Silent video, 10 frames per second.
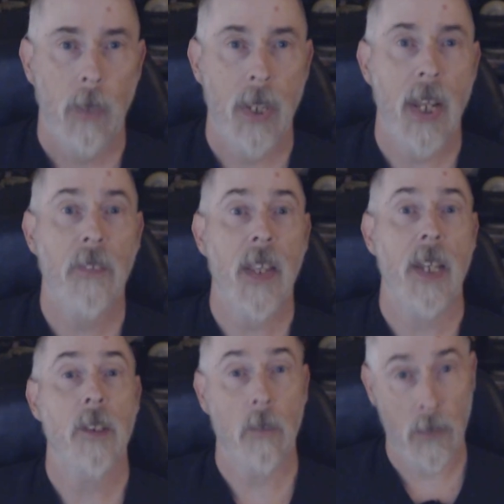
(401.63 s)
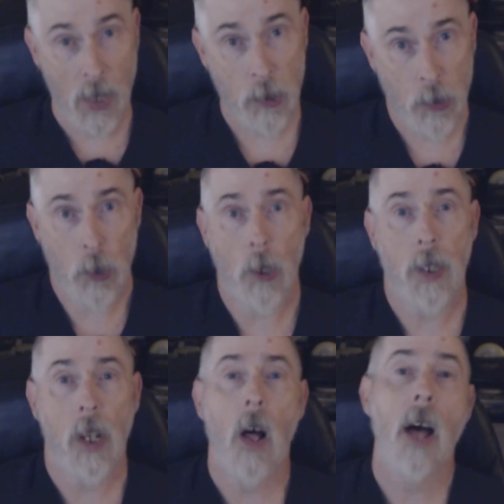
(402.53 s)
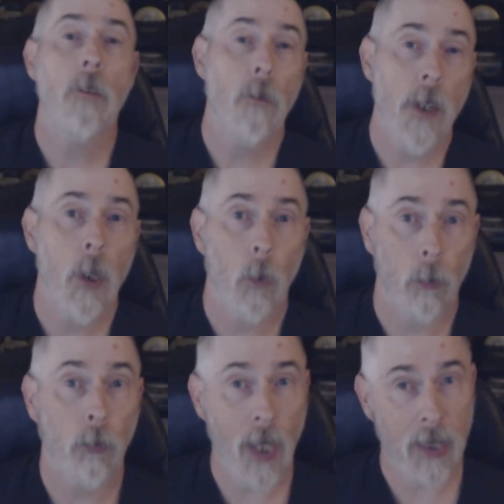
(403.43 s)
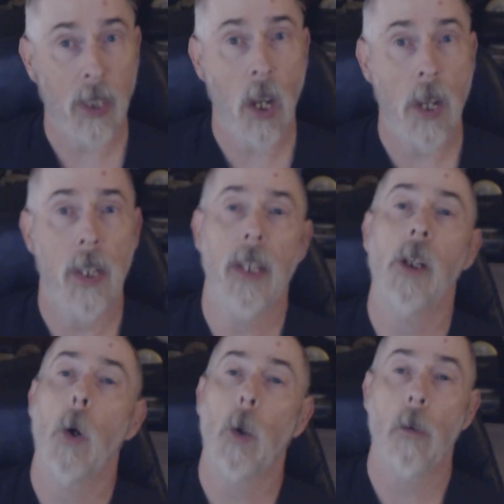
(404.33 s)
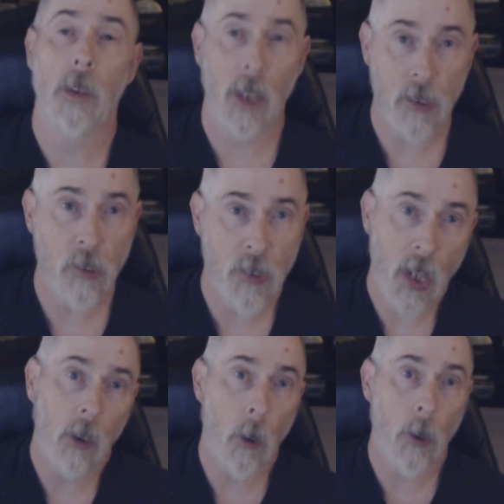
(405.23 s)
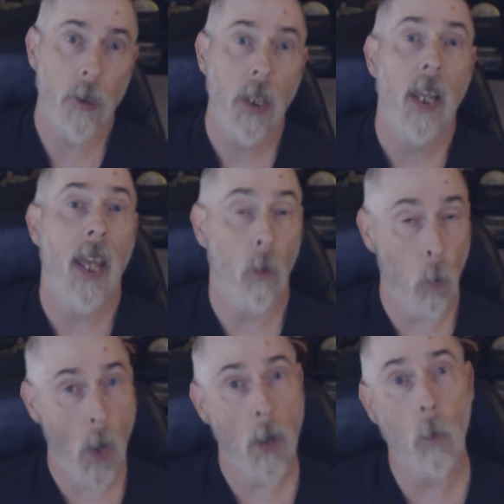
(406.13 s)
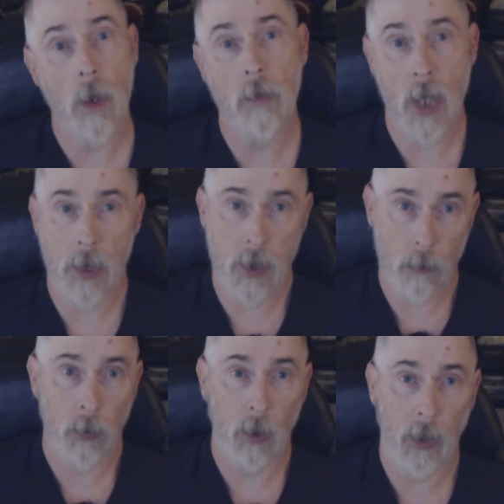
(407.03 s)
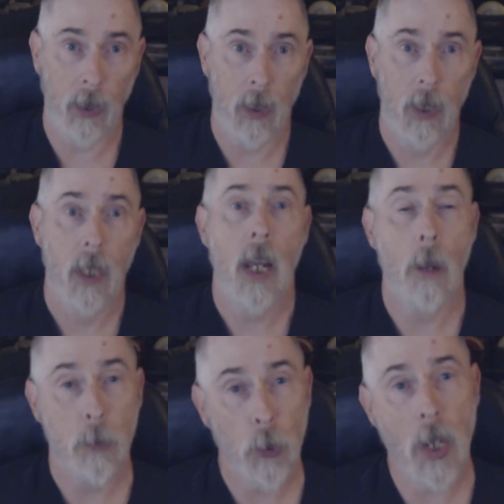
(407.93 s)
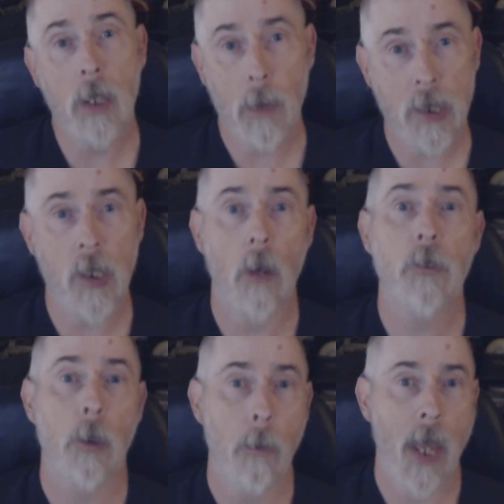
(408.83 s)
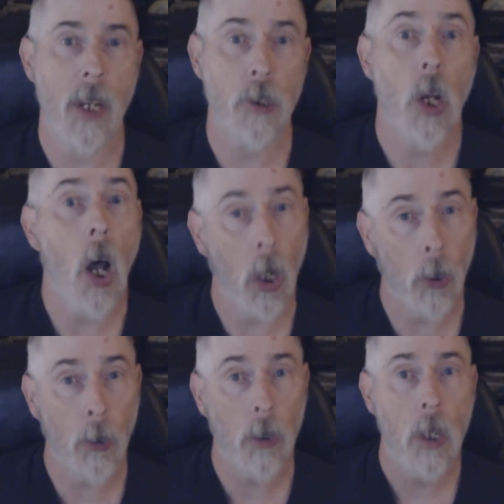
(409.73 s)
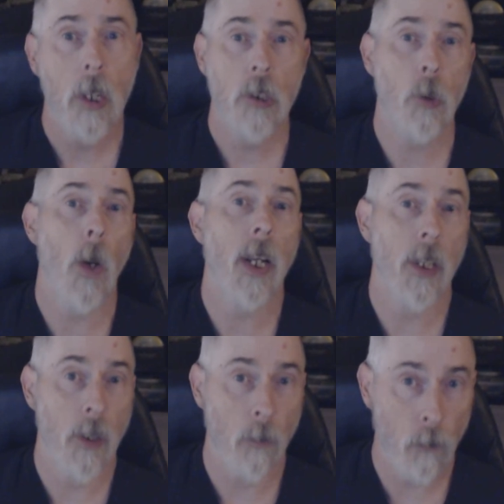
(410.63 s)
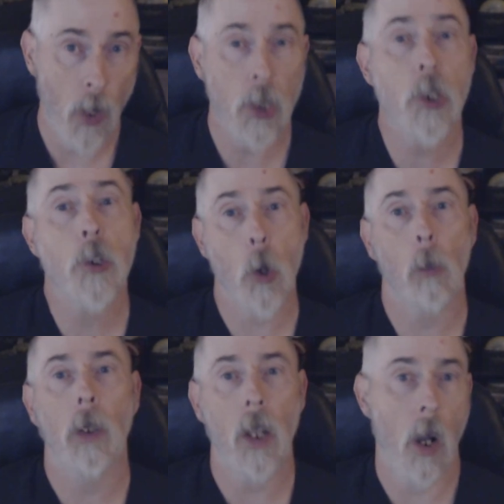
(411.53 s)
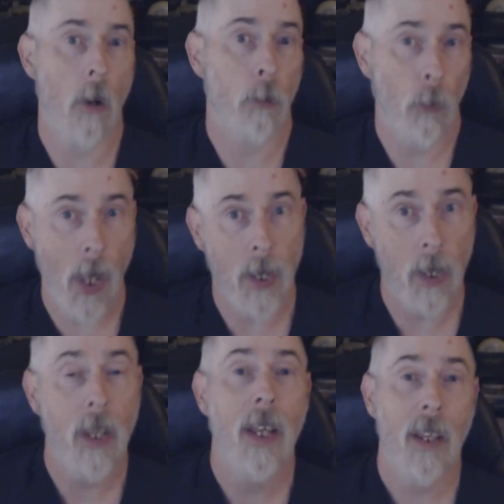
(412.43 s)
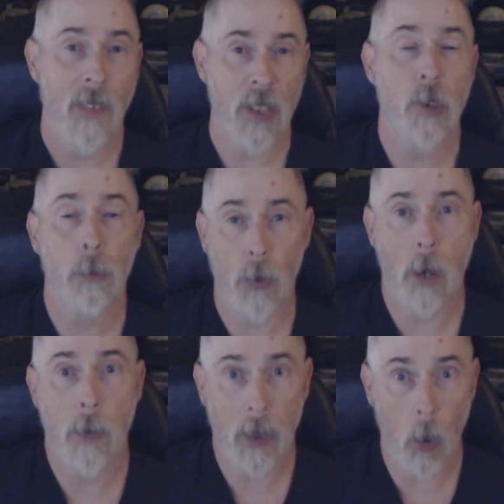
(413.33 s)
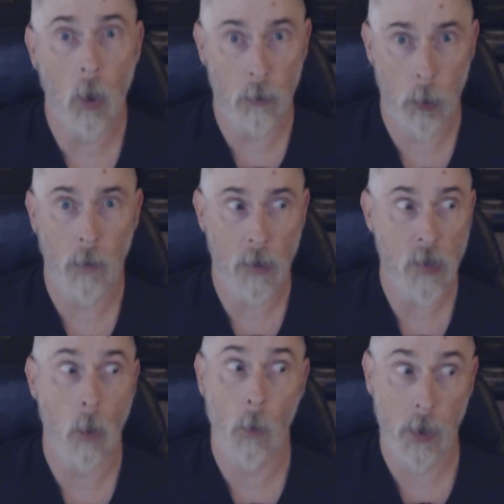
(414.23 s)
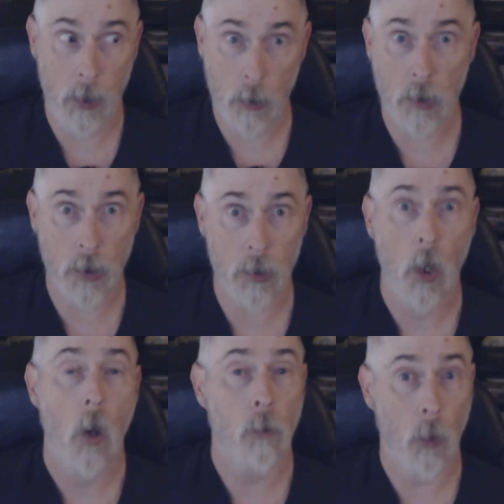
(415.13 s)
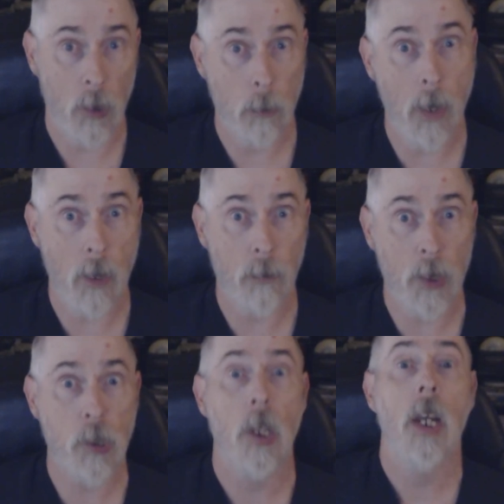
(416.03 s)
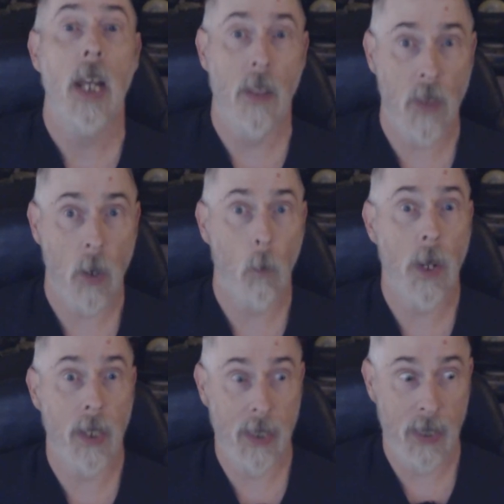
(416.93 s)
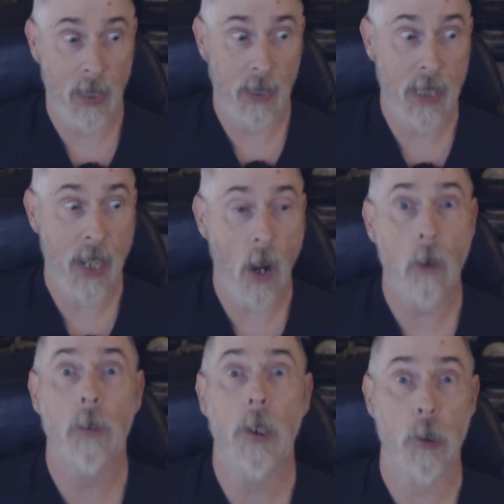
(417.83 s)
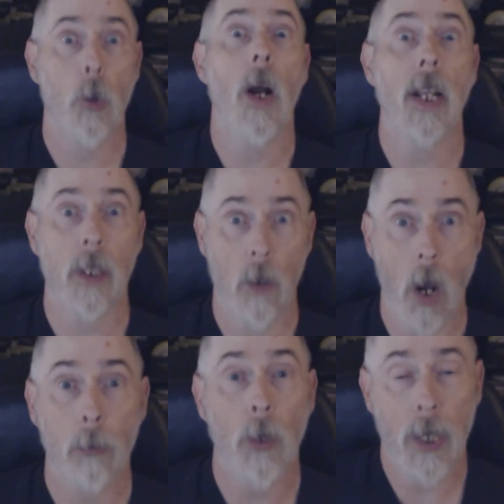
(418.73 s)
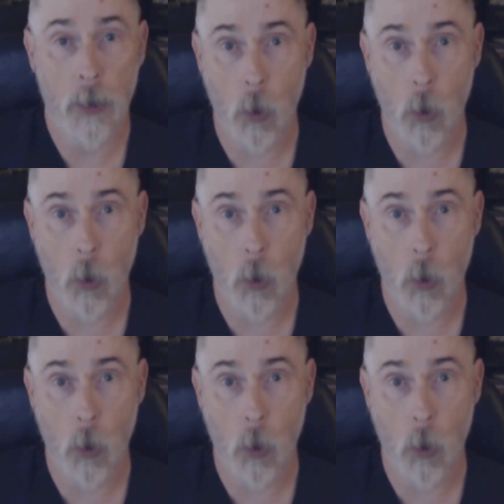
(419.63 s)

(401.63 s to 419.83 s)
And at the end of this journey, I'll have a video reflecting on it and going over the lessons that I learned and what I would have done differently. I'm training myself to manage hunger so I can function normally off Reta. That's the primary goal of doing this. I want to use it for its benefits, and then I want to get off it so I can operate